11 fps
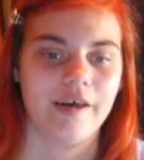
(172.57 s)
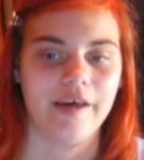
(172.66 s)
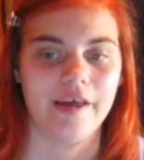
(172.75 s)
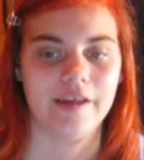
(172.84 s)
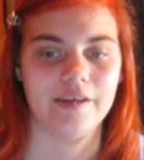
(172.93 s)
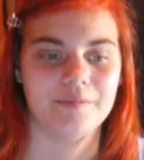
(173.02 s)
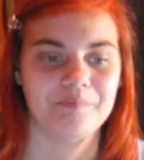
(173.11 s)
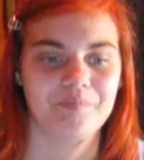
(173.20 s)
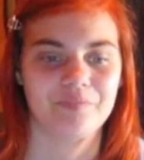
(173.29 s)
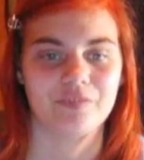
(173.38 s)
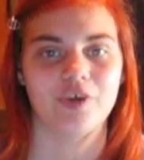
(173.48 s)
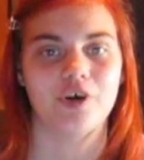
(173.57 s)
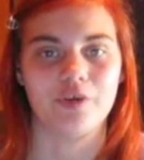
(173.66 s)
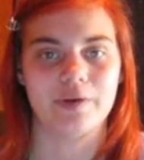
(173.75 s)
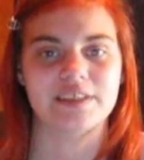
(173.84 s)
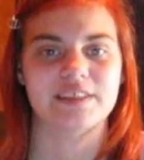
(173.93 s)
And though
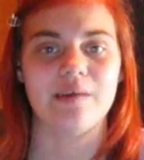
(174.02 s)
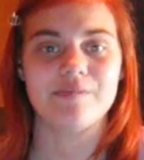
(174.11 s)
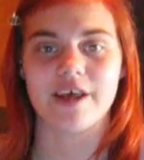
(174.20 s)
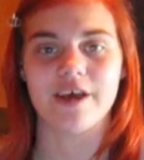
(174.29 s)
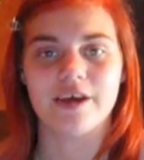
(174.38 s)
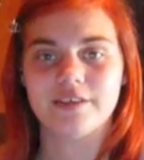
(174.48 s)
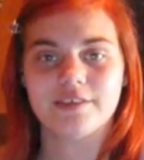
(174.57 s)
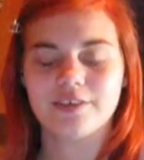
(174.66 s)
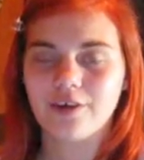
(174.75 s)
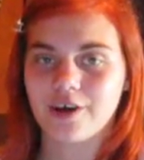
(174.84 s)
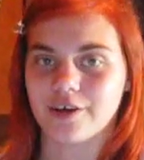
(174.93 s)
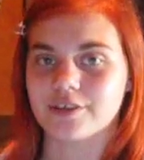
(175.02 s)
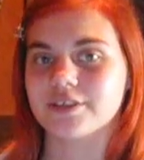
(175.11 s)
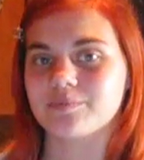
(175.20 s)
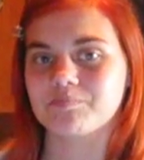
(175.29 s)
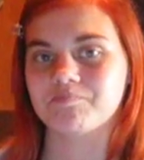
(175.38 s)
you accept it, it still hurts.